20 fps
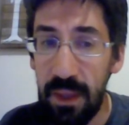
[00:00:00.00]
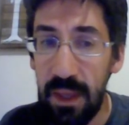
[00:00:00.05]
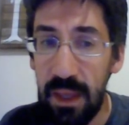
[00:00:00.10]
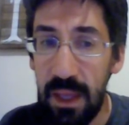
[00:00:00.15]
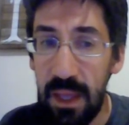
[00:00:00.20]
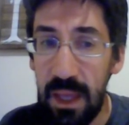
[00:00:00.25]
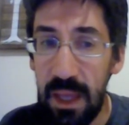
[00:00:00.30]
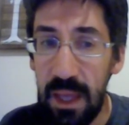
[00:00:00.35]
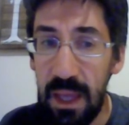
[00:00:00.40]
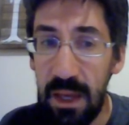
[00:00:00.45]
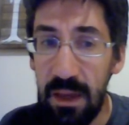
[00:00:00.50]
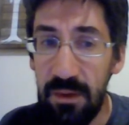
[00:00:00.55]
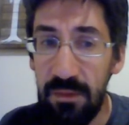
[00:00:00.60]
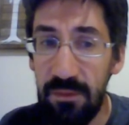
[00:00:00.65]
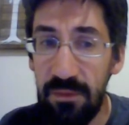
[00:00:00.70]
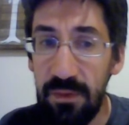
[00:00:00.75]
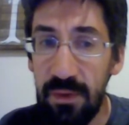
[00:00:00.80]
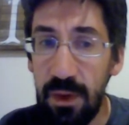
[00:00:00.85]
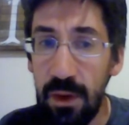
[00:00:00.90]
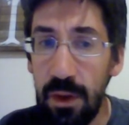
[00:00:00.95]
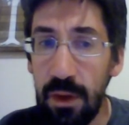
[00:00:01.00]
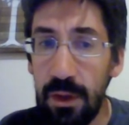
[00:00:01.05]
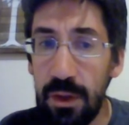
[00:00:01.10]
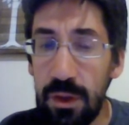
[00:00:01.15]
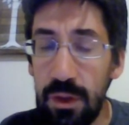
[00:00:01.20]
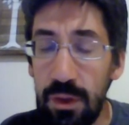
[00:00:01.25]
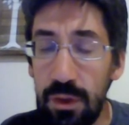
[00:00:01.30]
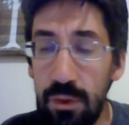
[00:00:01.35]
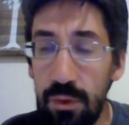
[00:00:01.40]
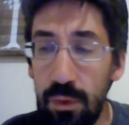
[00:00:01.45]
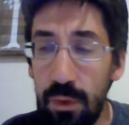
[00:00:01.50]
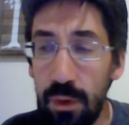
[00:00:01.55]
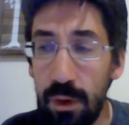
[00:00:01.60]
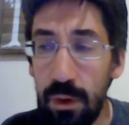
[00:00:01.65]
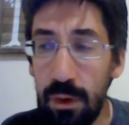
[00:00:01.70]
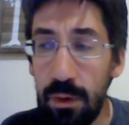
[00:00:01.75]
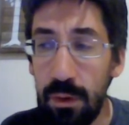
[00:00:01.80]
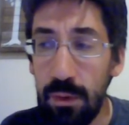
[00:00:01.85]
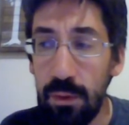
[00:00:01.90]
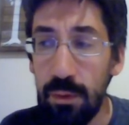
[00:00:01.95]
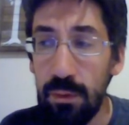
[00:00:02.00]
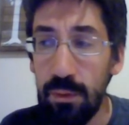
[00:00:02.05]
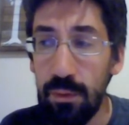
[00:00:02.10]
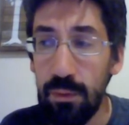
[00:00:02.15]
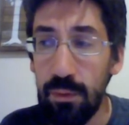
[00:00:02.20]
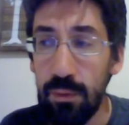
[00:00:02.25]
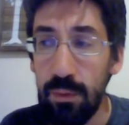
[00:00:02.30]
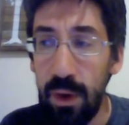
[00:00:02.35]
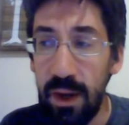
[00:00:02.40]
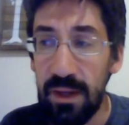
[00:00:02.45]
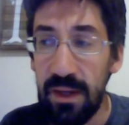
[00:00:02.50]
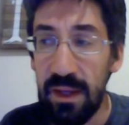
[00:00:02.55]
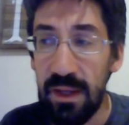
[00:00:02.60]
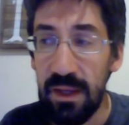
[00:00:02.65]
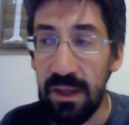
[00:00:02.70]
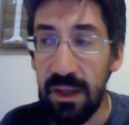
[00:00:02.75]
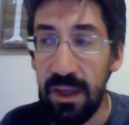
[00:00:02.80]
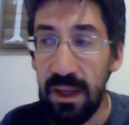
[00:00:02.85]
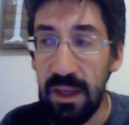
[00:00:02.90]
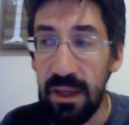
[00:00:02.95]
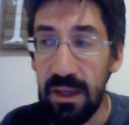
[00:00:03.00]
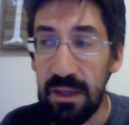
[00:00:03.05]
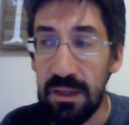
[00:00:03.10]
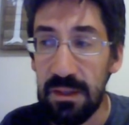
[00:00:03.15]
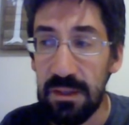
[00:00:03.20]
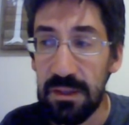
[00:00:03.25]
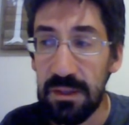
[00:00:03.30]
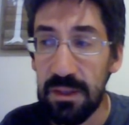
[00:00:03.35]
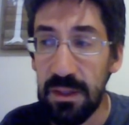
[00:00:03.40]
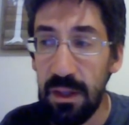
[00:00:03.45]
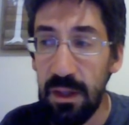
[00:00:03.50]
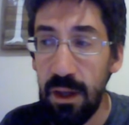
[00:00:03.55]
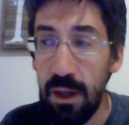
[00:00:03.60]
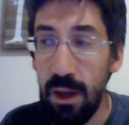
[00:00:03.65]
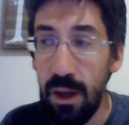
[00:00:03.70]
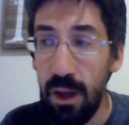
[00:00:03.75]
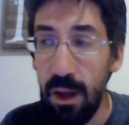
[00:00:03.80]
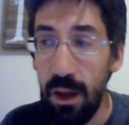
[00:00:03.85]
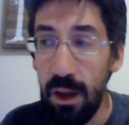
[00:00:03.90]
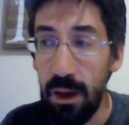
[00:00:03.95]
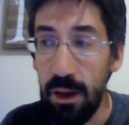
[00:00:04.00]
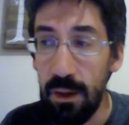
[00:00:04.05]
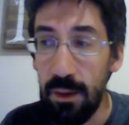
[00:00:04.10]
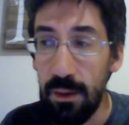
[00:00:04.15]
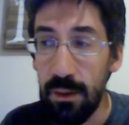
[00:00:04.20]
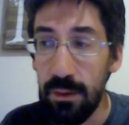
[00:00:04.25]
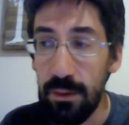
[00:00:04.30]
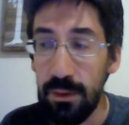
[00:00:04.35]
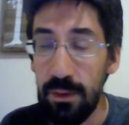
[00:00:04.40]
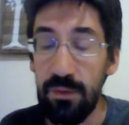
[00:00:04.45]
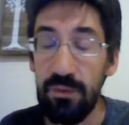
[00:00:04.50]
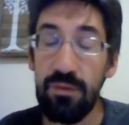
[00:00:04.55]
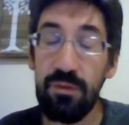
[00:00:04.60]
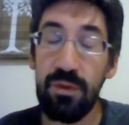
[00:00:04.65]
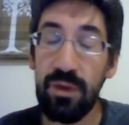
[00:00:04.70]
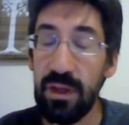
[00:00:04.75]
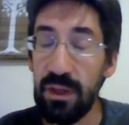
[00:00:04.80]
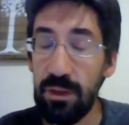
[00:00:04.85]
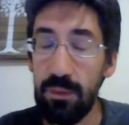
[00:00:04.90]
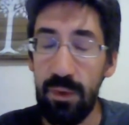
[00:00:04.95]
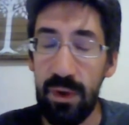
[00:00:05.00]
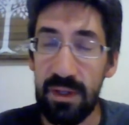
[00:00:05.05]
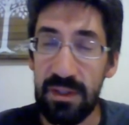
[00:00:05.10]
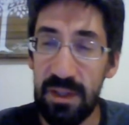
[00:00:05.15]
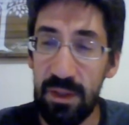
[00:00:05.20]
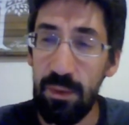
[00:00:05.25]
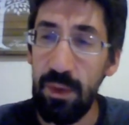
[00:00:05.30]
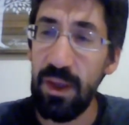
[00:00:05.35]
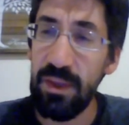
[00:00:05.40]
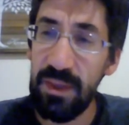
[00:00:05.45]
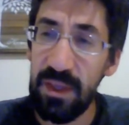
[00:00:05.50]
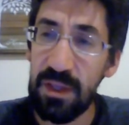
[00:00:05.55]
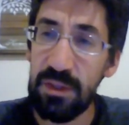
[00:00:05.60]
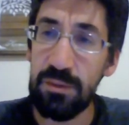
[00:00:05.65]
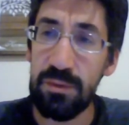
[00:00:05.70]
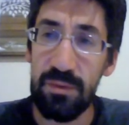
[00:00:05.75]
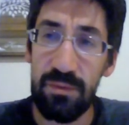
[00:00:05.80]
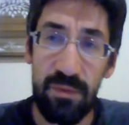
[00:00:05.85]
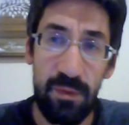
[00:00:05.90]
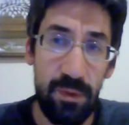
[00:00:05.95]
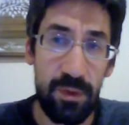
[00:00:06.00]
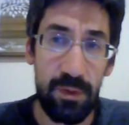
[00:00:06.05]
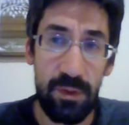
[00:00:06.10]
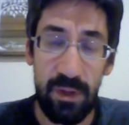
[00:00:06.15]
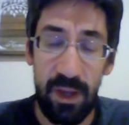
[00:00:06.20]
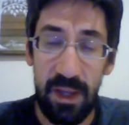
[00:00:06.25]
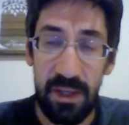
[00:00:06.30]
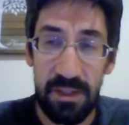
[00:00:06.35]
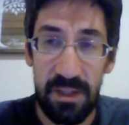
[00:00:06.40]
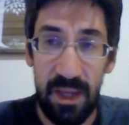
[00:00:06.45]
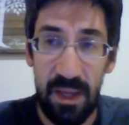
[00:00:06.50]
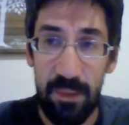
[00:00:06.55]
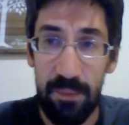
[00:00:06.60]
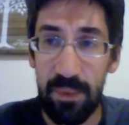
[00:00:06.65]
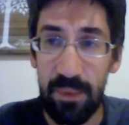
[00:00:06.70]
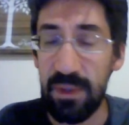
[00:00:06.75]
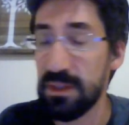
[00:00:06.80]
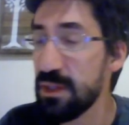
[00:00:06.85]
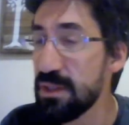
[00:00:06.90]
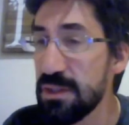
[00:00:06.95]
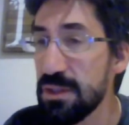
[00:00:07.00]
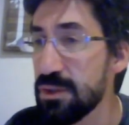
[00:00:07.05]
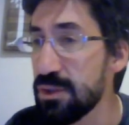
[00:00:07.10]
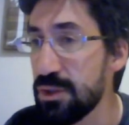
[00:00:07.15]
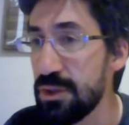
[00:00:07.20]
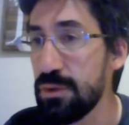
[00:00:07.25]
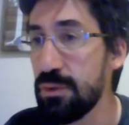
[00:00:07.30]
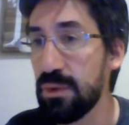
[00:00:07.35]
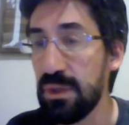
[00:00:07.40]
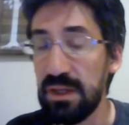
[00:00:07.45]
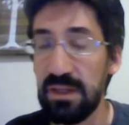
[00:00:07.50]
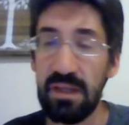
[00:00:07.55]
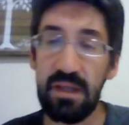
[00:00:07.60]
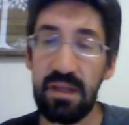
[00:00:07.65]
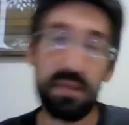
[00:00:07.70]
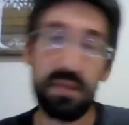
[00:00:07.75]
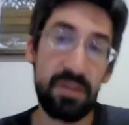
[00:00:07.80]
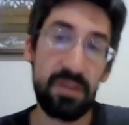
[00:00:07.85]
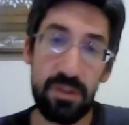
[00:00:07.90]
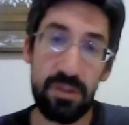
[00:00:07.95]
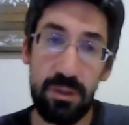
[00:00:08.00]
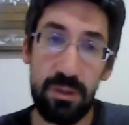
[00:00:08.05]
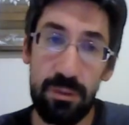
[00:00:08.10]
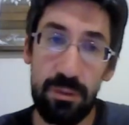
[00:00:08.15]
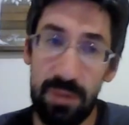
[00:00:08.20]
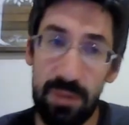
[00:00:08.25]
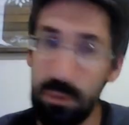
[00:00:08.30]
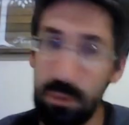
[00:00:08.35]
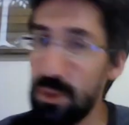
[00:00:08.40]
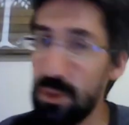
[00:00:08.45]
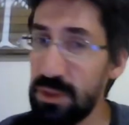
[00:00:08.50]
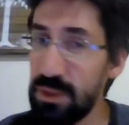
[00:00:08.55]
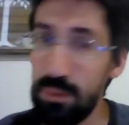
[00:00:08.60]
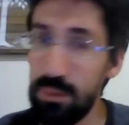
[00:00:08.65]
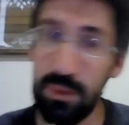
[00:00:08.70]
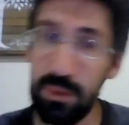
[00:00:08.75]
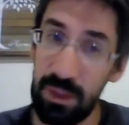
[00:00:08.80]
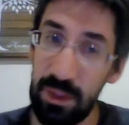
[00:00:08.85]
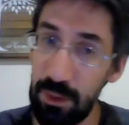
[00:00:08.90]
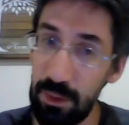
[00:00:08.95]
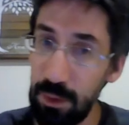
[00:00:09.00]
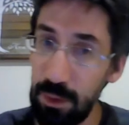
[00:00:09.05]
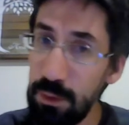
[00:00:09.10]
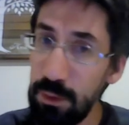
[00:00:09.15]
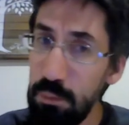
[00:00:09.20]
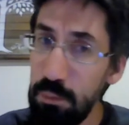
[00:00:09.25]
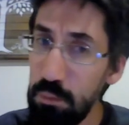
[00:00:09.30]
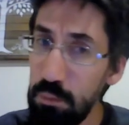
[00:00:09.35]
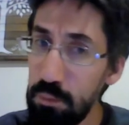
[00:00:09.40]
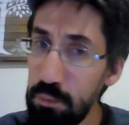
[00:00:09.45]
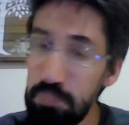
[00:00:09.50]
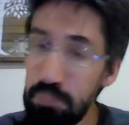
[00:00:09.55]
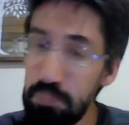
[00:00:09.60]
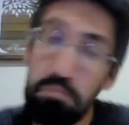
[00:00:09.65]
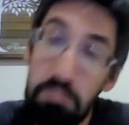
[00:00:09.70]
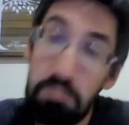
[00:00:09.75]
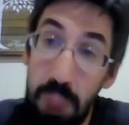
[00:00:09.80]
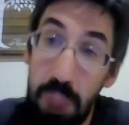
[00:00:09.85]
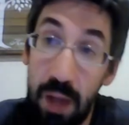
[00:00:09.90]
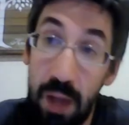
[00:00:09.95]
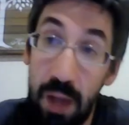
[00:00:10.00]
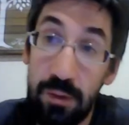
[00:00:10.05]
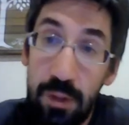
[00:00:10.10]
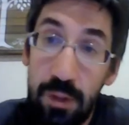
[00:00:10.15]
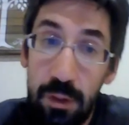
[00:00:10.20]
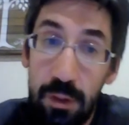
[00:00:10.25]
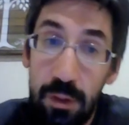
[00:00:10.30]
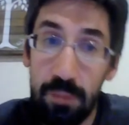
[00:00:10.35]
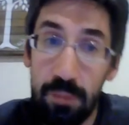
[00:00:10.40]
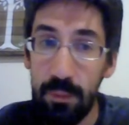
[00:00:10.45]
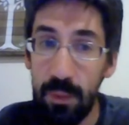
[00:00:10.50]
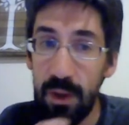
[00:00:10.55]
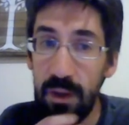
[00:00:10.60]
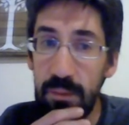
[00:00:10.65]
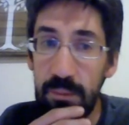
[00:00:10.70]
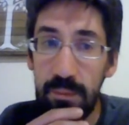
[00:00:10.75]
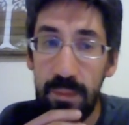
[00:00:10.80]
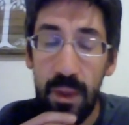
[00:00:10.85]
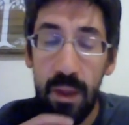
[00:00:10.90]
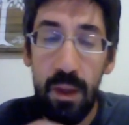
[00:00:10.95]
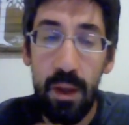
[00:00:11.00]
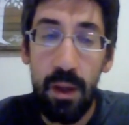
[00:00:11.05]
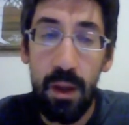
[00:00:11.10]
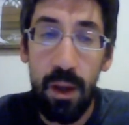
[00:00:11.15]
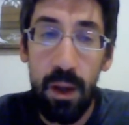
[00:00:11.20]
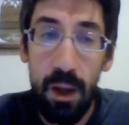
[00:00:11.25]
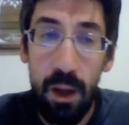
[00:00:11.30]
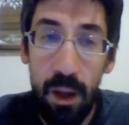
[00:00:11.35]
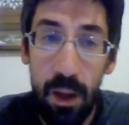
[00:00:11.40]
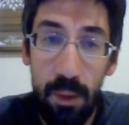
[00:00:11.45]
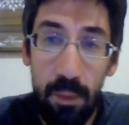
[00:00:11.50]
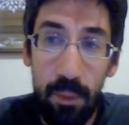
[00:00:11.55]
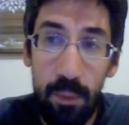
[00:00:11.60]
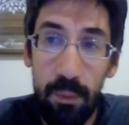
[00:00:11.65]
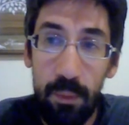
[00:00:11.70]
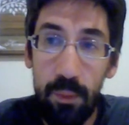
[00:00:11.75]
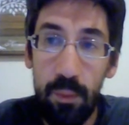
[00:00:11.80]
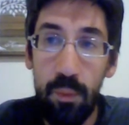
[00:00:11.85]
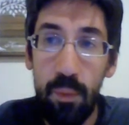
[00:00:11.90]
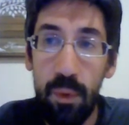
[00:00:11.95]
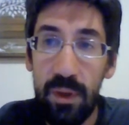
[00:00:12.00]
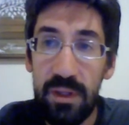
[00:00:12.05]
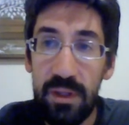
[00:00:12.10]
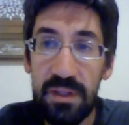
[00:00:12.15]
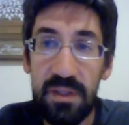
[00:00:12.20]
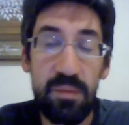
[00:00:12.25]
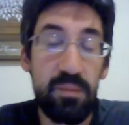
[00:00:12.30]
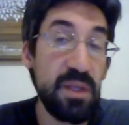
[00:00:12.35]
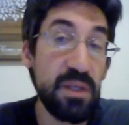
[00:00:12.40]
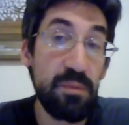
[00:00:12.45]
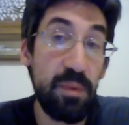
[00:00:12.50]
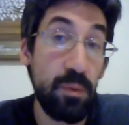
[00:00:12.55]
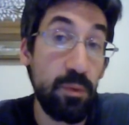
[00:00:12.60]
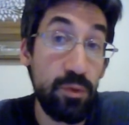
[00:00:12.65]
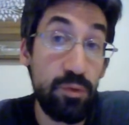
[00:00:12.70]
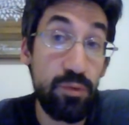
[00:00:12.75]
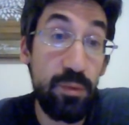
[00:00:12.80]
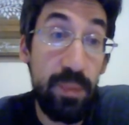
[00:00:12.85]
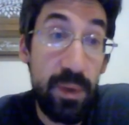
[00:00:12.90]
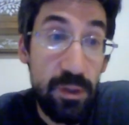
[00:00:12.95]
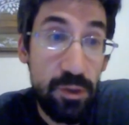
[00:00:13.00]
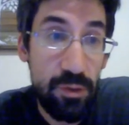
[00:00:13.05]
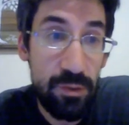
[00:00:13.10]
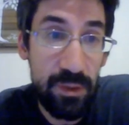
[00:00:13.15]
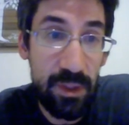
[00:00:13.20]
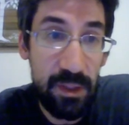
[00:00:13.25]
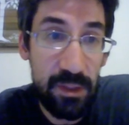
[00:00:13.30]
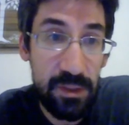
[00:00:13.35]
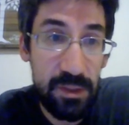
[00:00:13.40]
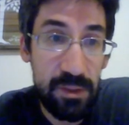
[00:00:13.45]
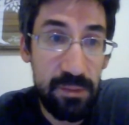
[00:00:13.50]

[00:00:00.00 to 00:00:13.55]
if your writing is, if you look at the writing and say, well, I think this was a very good essay, but it doesn't do what it needed to do, then was it really good? I don't know, right? What is the means by which we measure this?